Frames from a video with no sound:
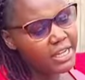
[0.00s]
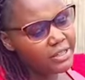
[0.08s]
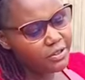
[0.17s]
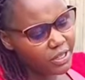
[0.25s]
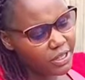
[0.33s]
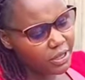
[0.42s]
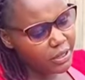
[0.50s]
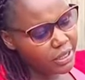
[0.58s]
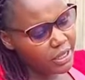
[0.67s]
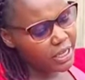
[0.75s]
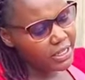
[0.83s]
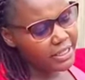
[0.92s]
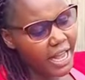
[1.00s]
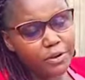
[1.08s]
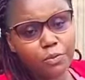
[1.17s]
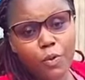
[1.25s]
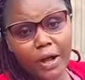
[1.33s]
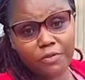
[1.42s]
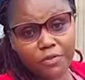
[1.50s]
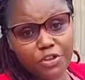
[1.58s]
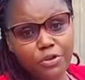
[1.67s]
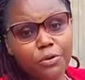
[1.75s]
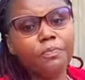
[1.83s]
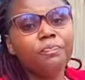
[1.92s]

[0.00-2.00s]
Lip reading: so it can work for you.